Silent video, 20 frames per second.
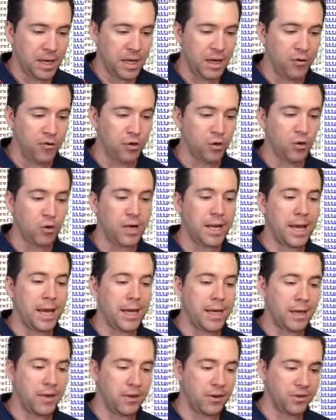if you're
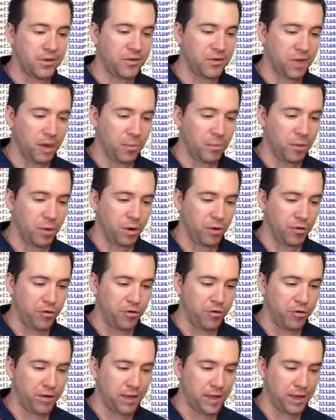getting some
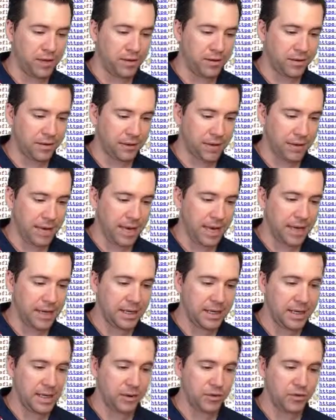of that
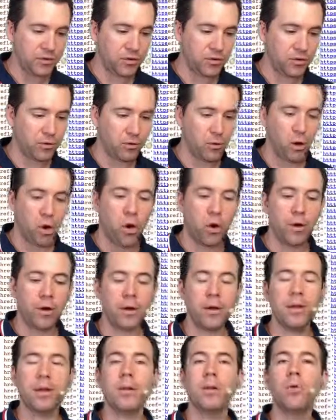endings
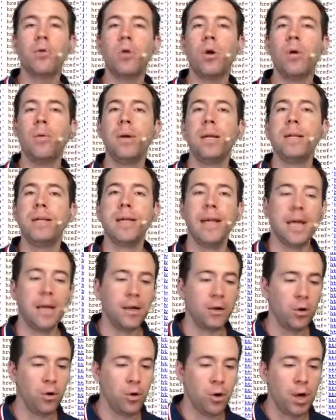wrong, Google will tell
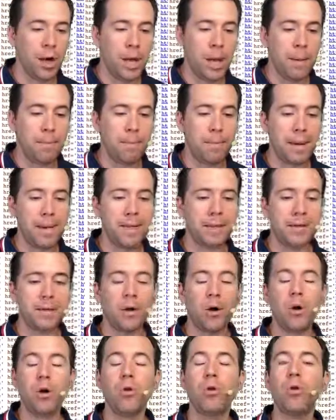you,
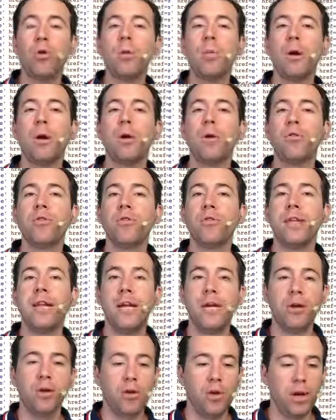but Google will also
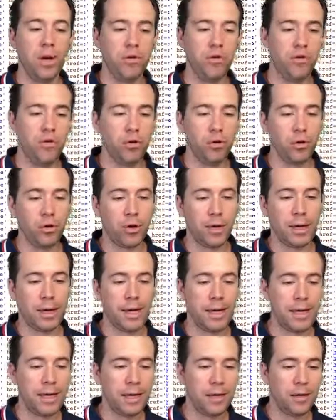tell you if you're not
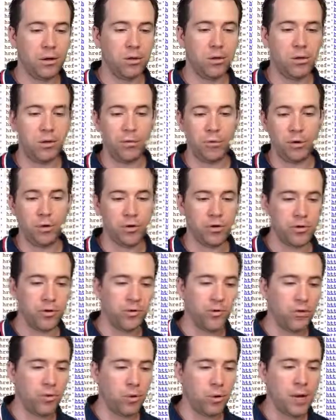linking to the version.
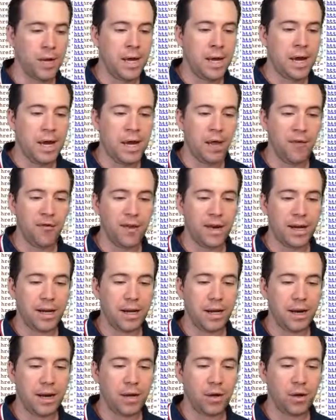So if I
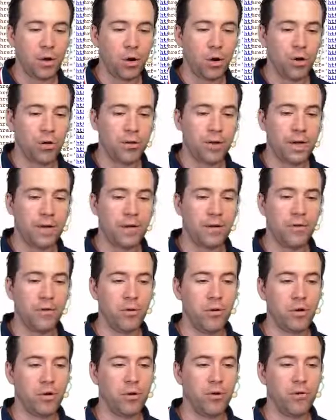click on that
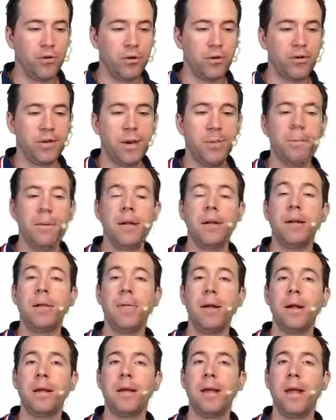version, for example, it
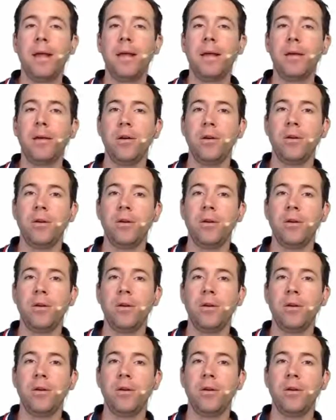will take